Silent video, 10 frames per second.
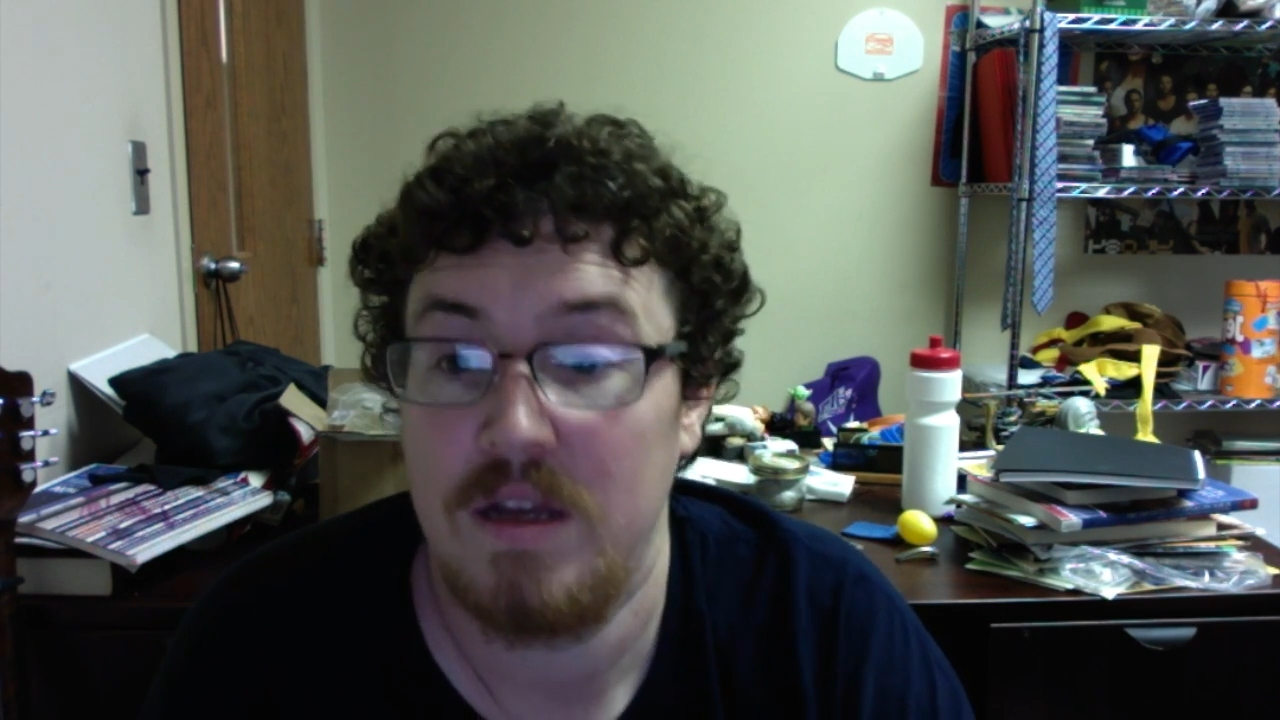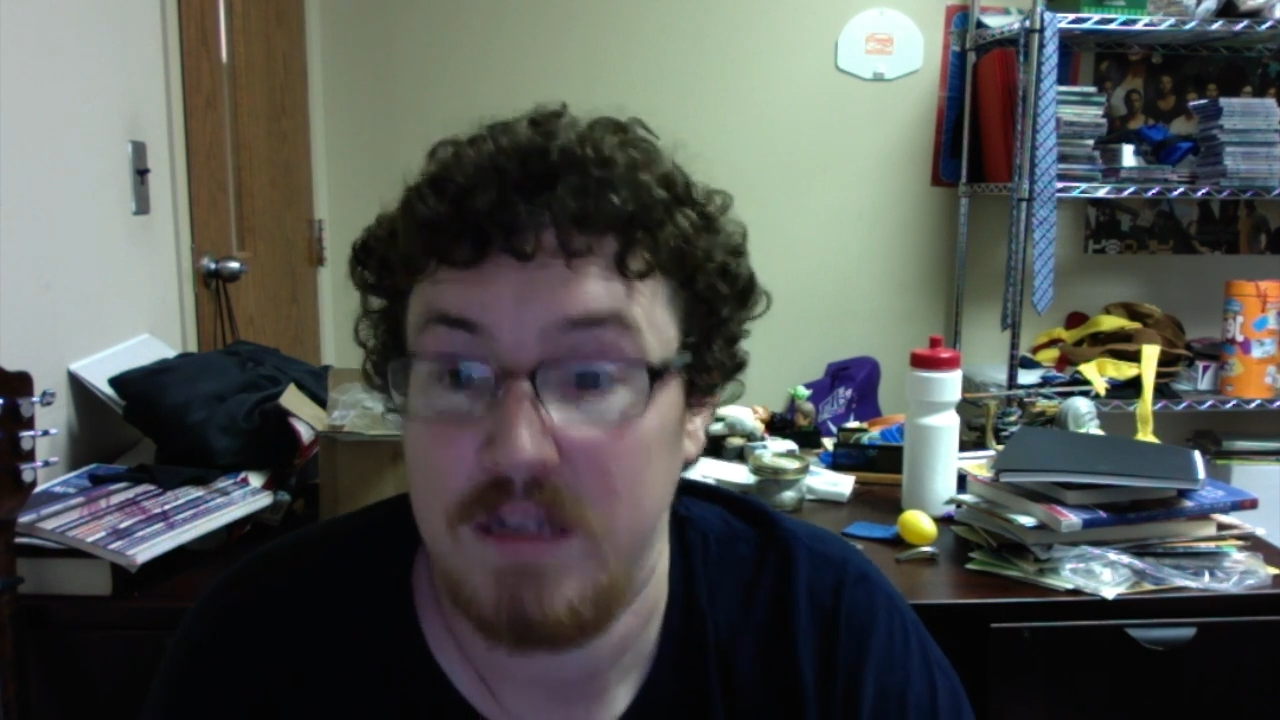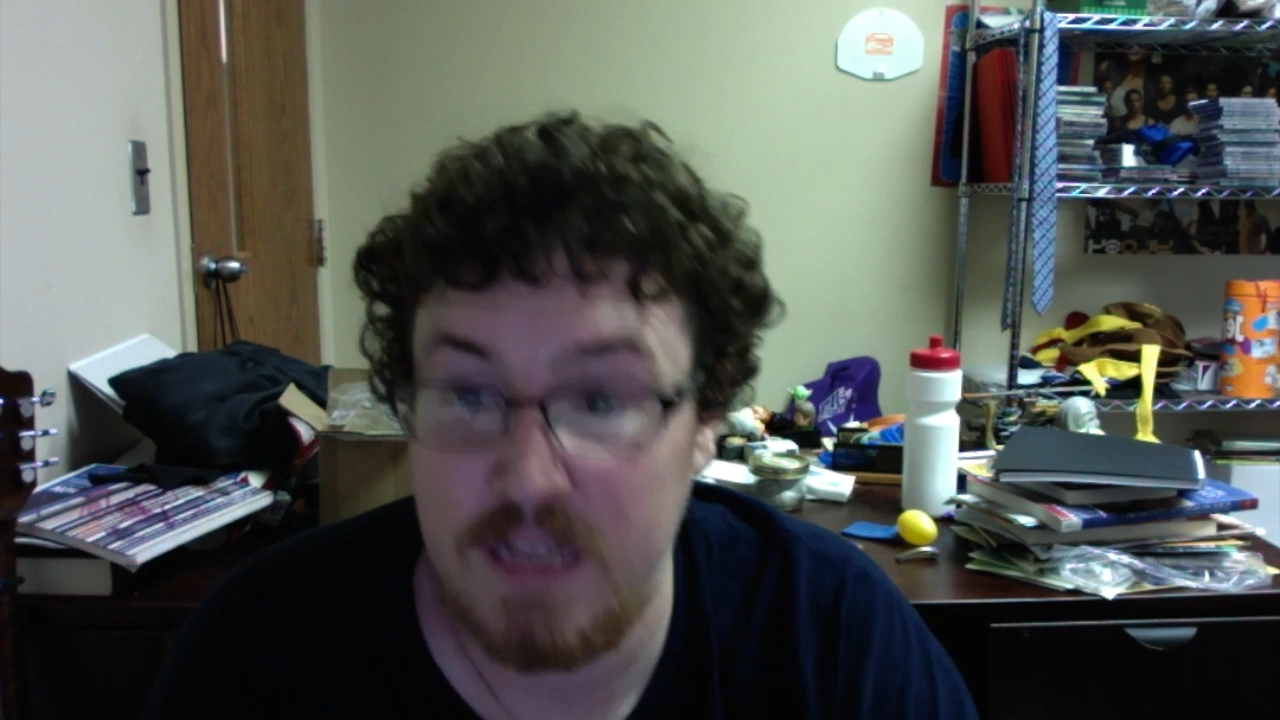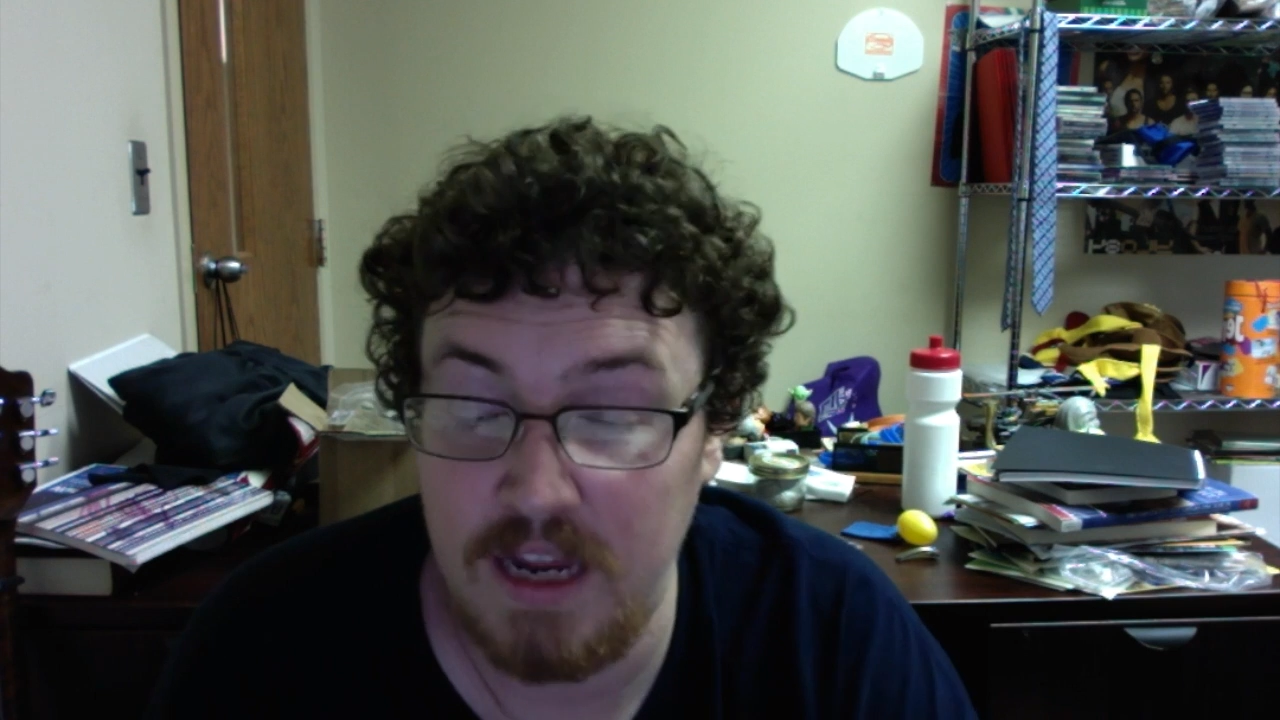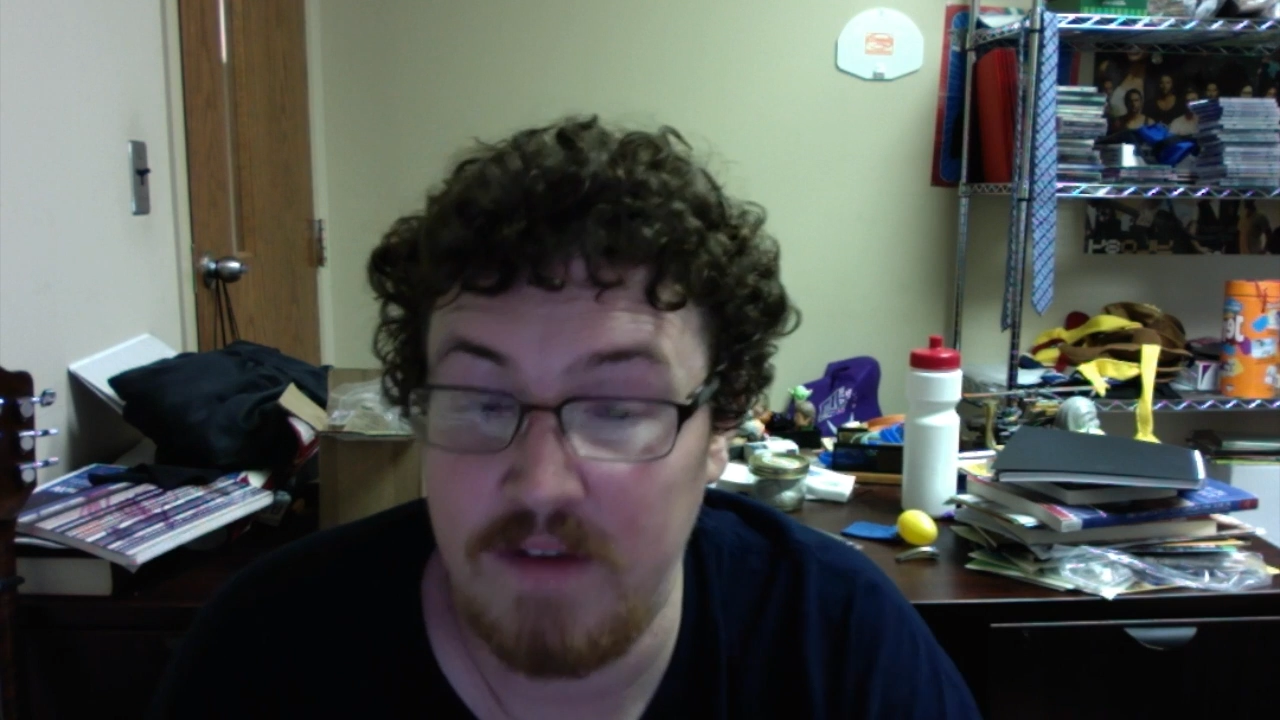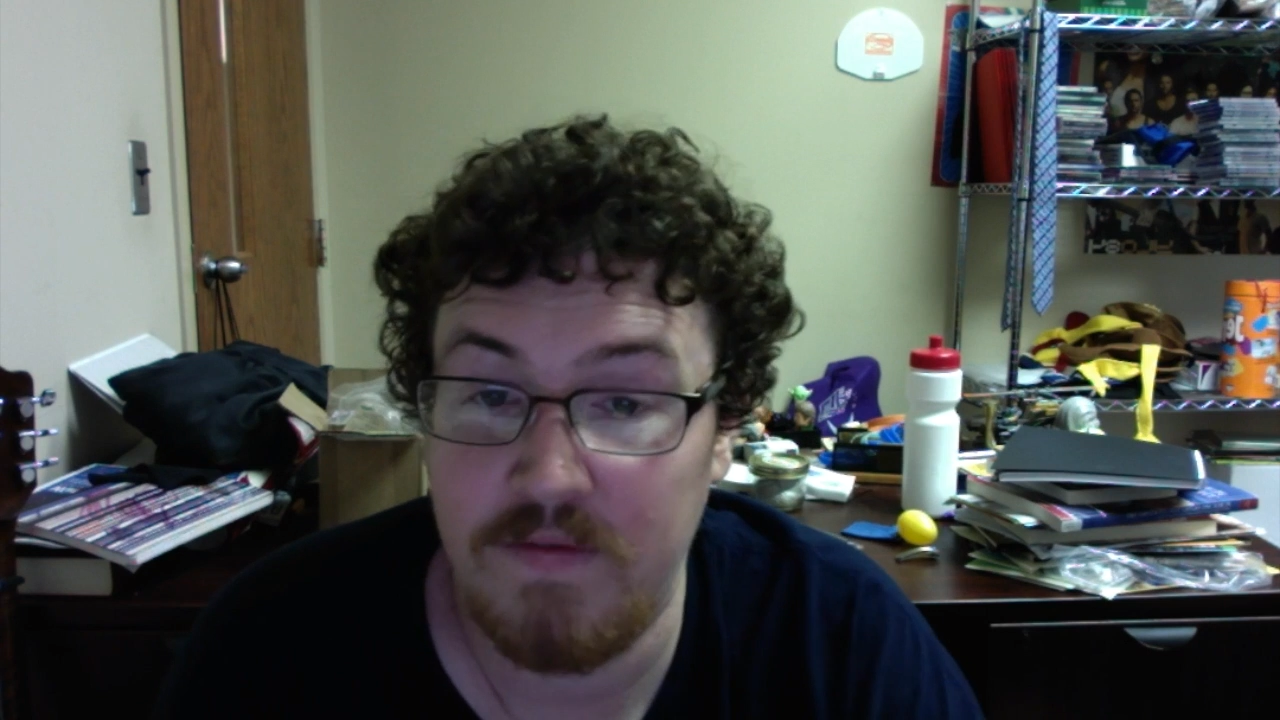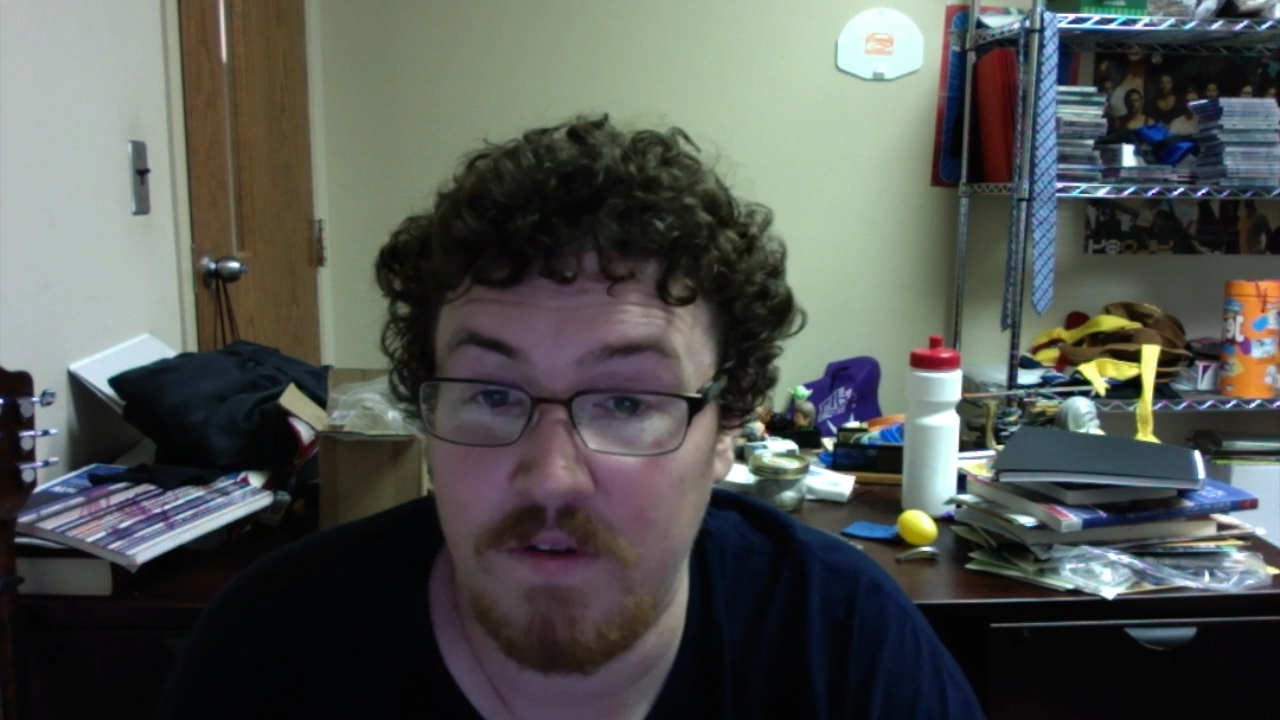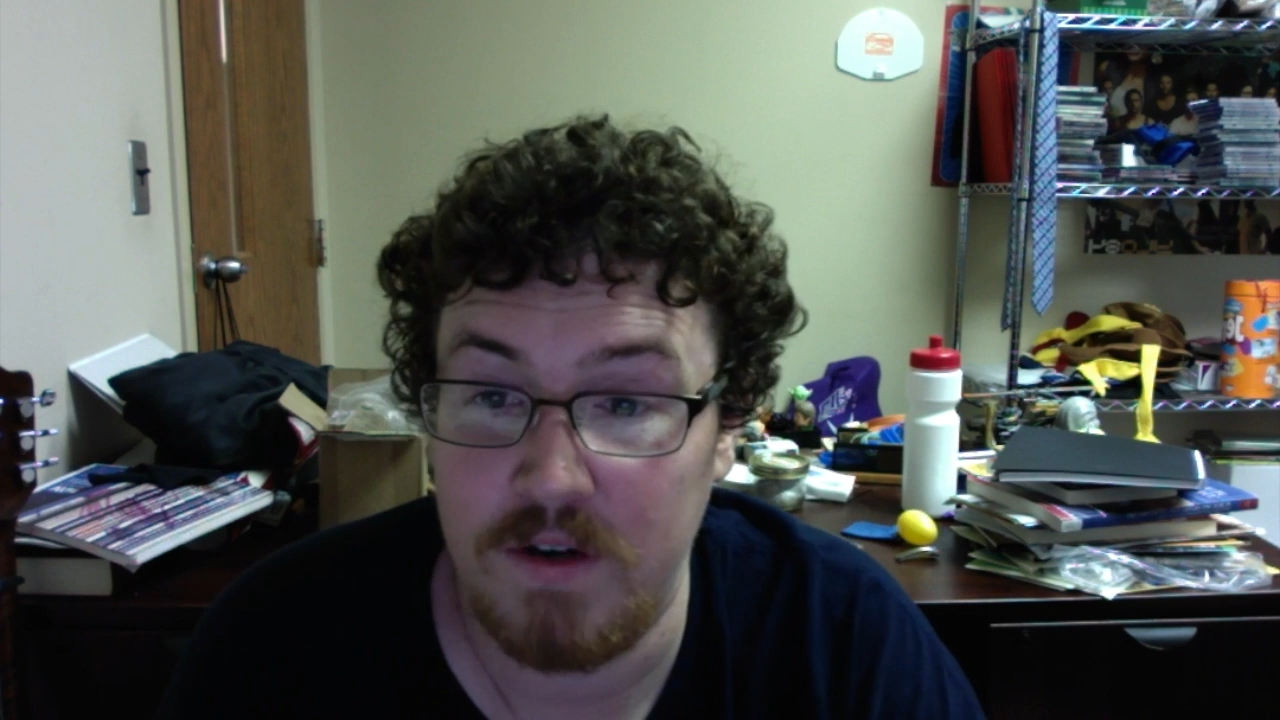10 for